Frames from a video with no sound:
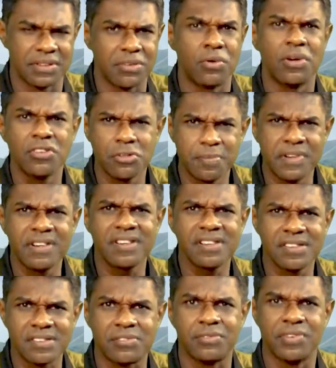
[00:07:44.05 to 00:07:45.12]
the Holy Spirit
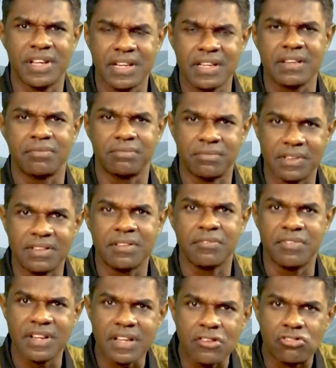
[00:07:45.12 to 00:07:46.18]
is
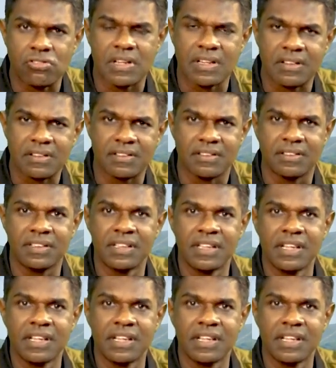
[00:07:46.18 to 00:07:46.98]
very gentle.